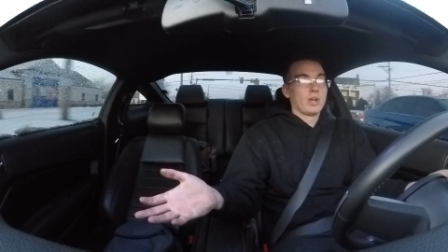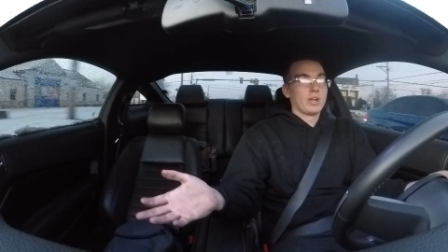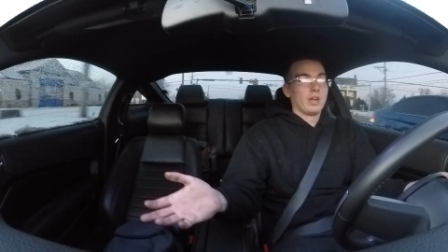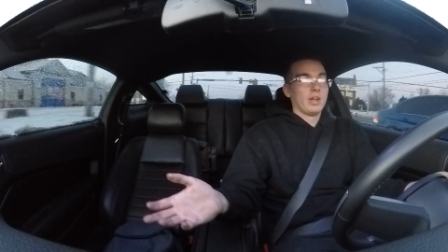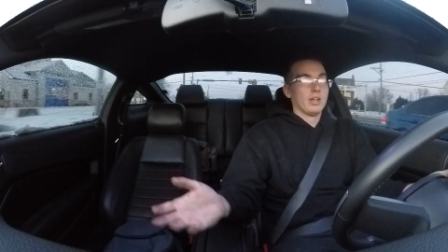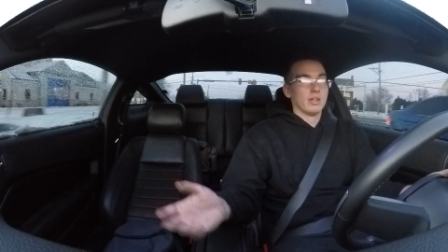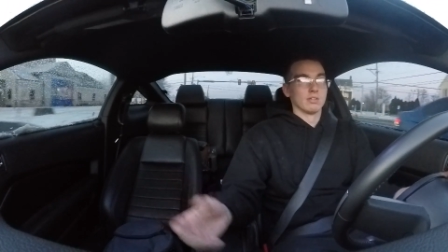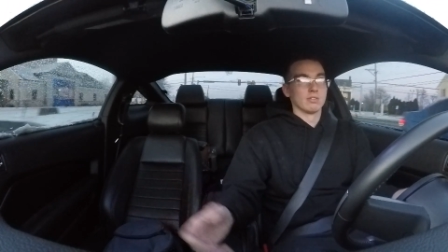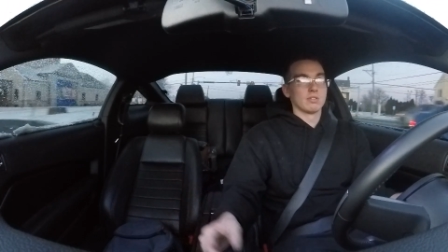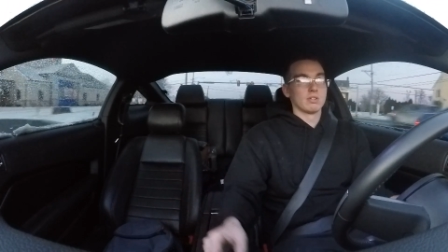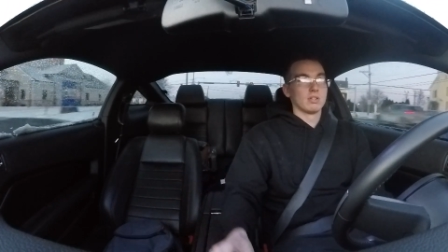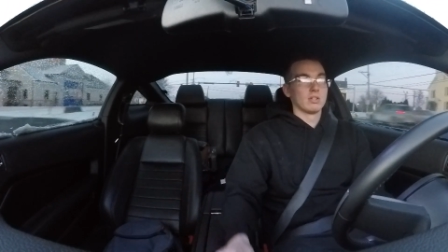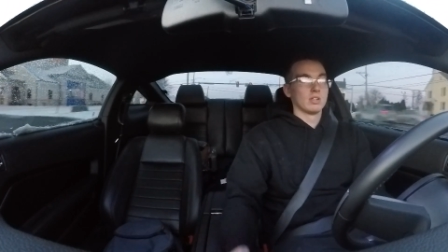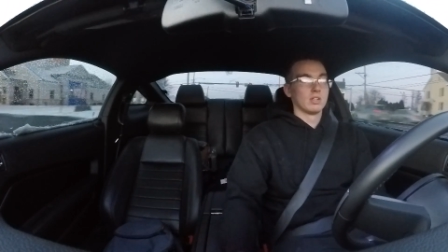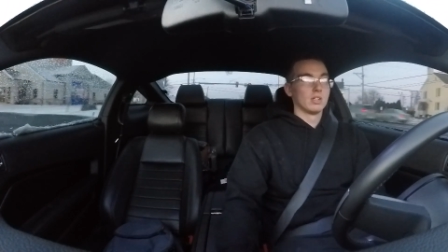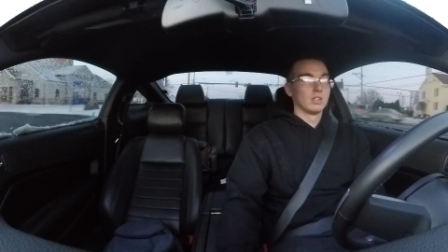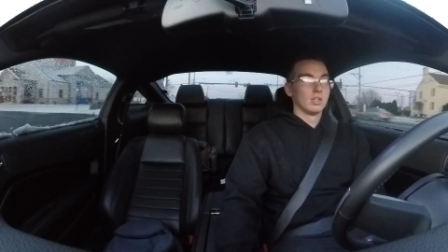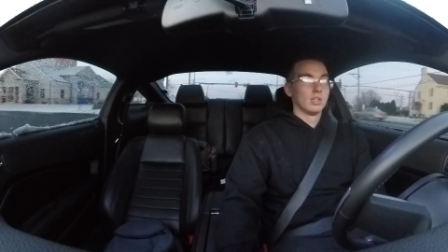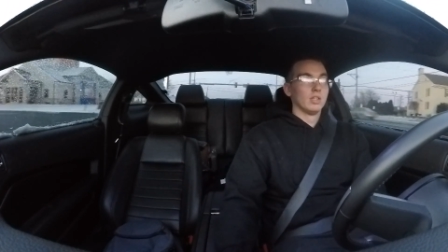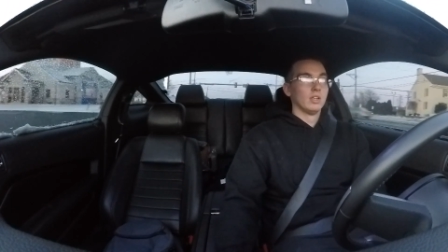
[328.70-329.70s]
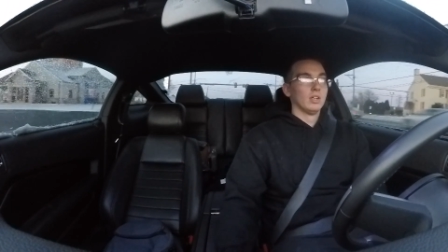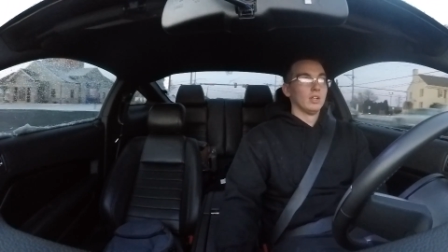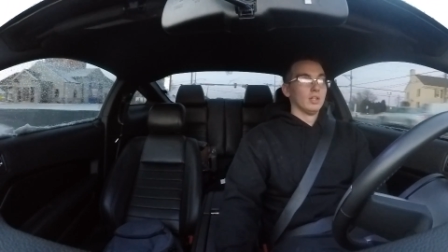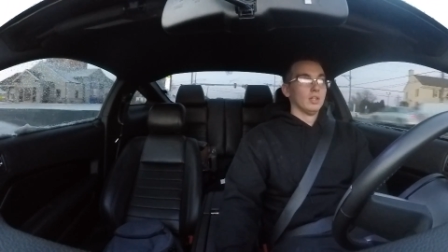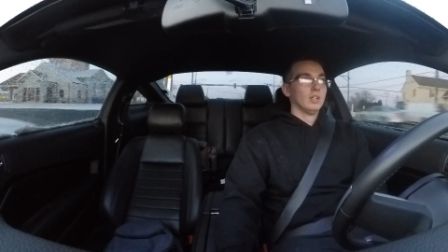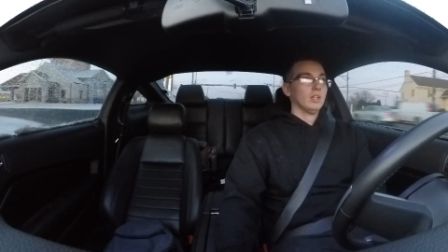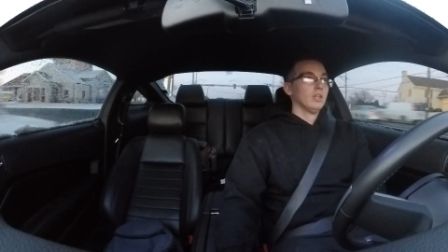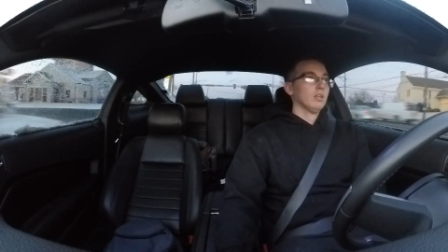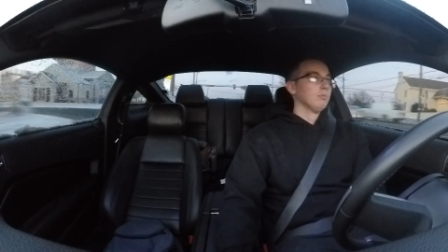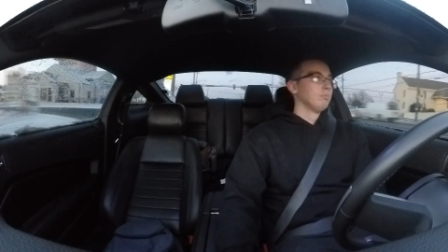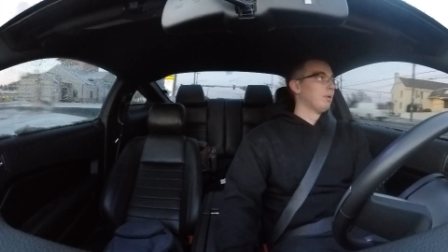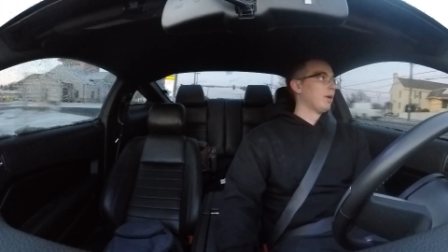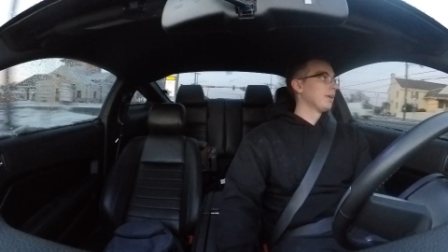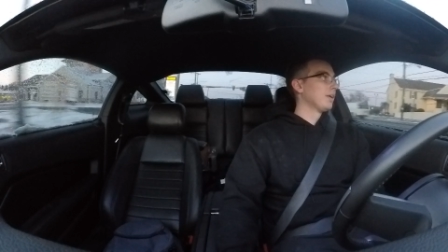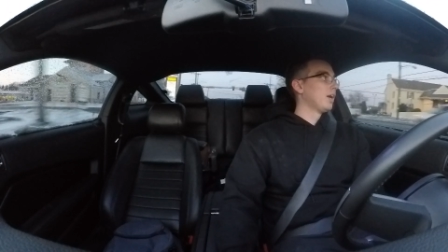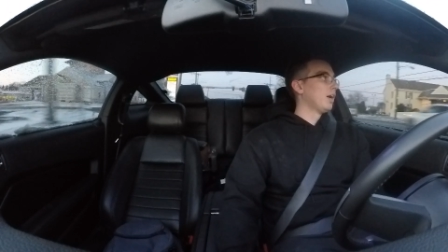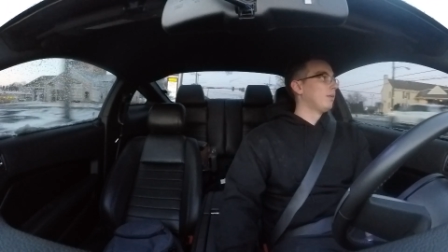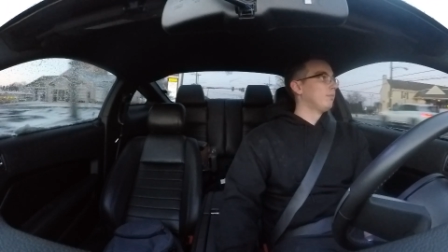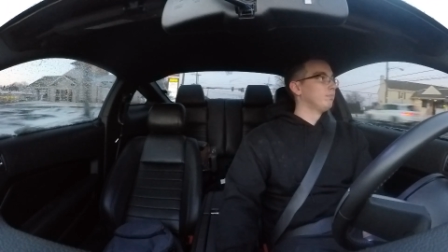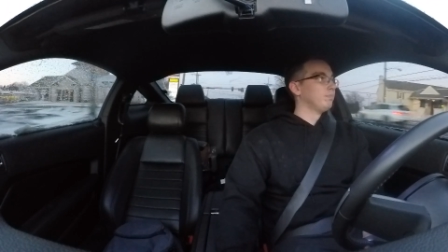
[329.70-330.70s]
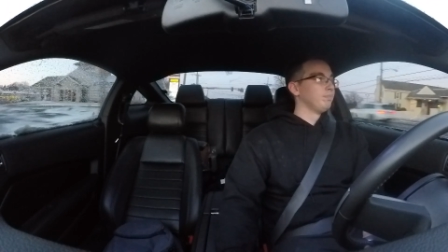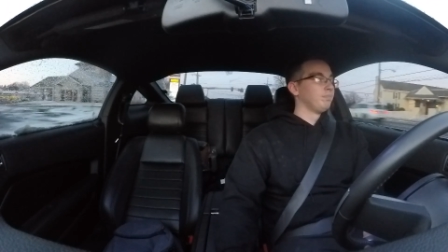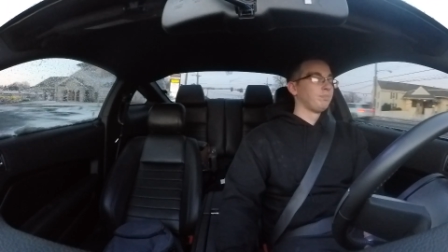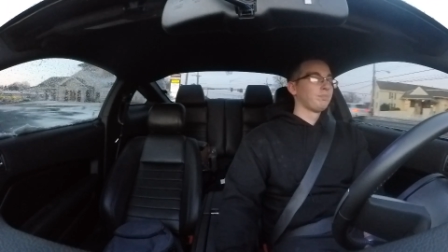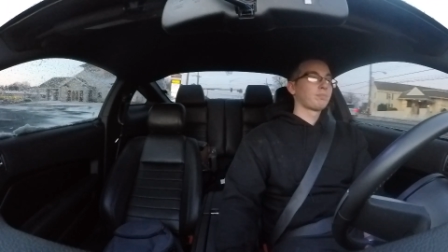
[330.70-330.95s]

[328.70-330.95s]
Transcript: it is. But um,